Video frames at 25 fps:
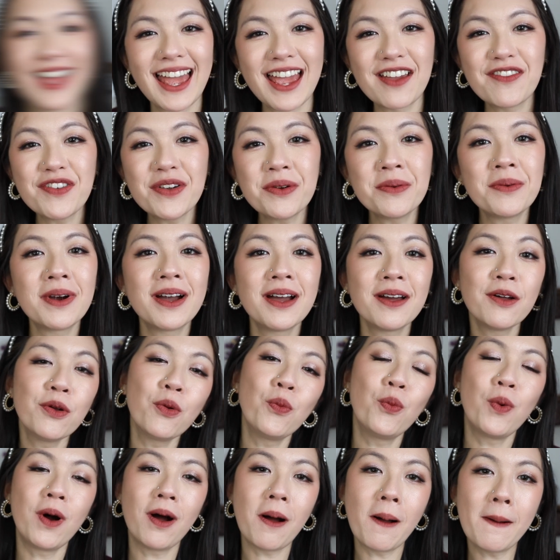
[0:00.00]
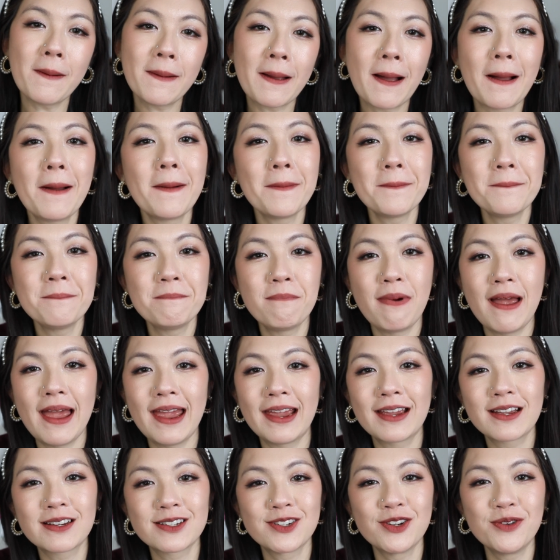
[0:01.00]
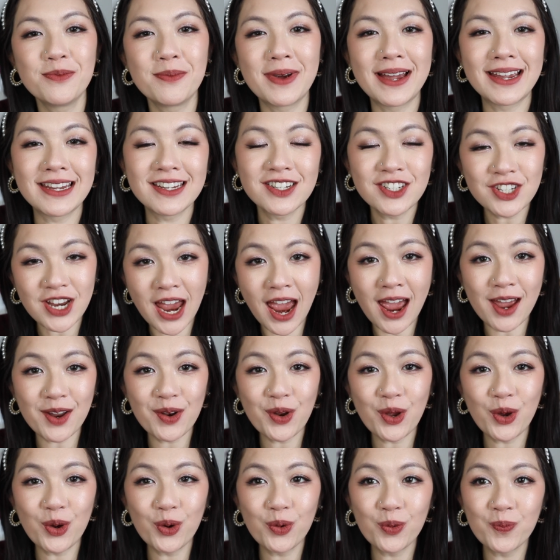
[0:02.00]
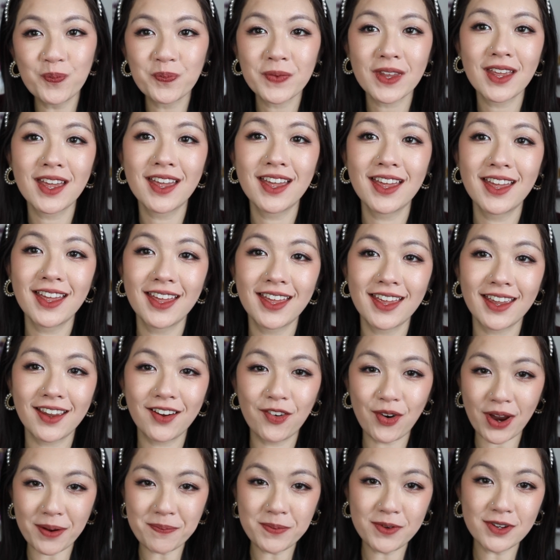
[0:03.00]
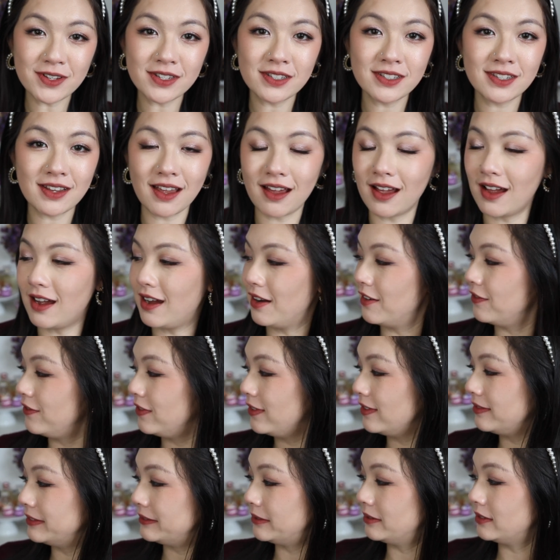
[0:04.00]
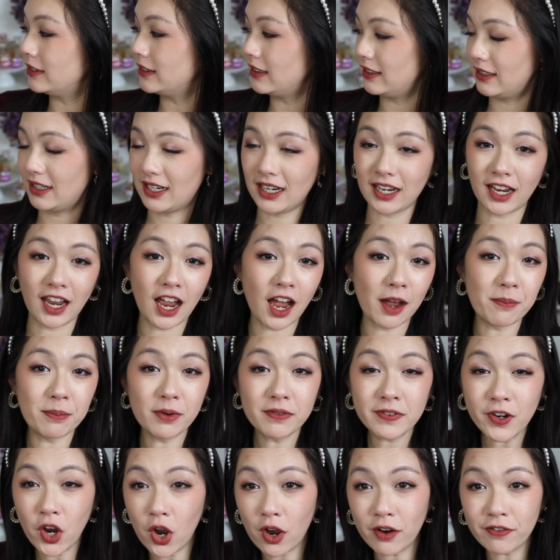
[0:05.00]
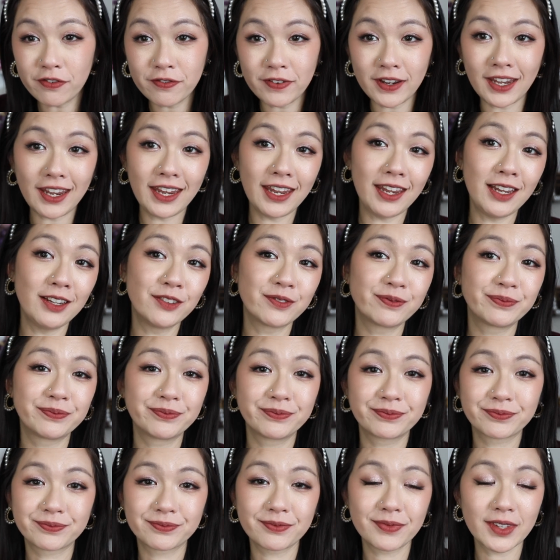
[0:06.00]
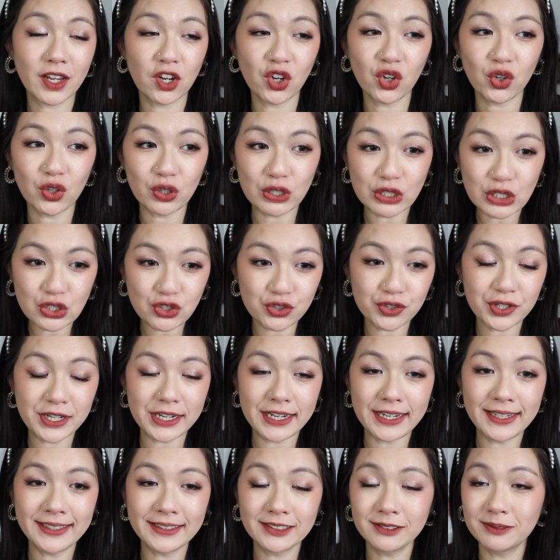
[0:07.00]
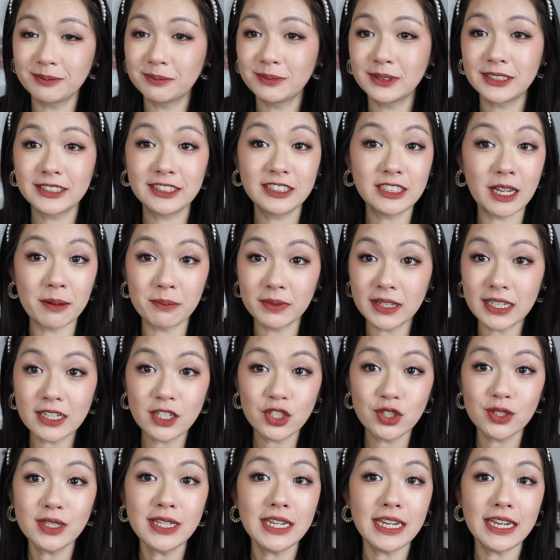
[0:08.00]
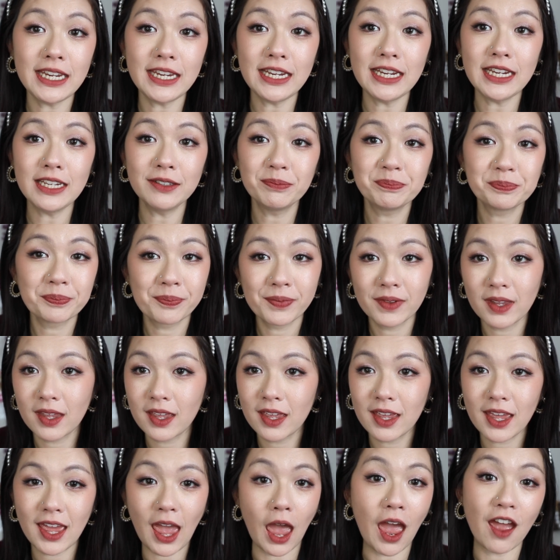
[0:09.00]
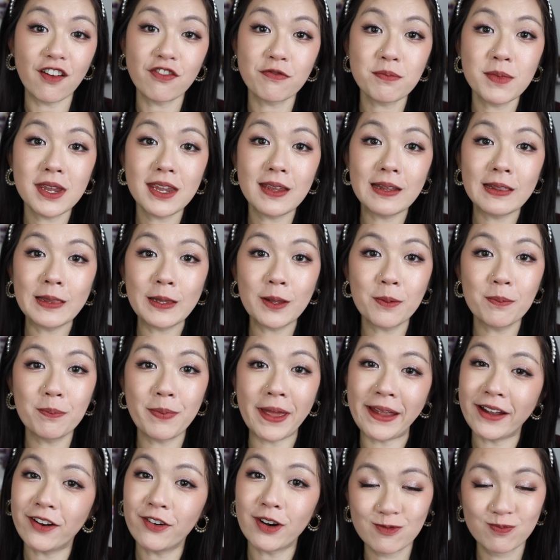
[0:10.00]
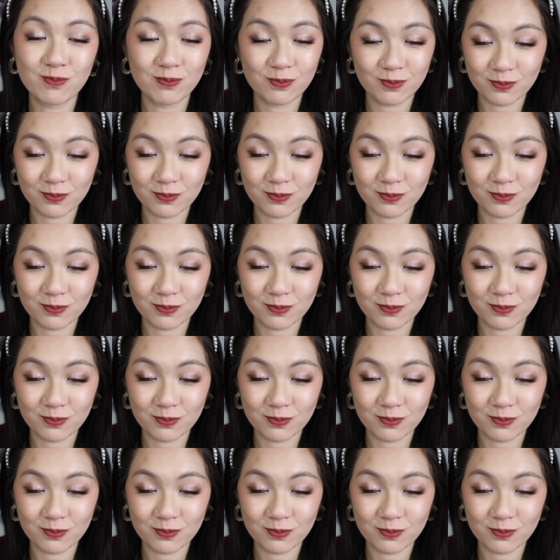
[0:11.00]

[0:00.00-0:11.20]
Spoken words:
everyone, welcome back to my channel. Grab yourself a cup of coffee or a drink, something to eat, have me in the background,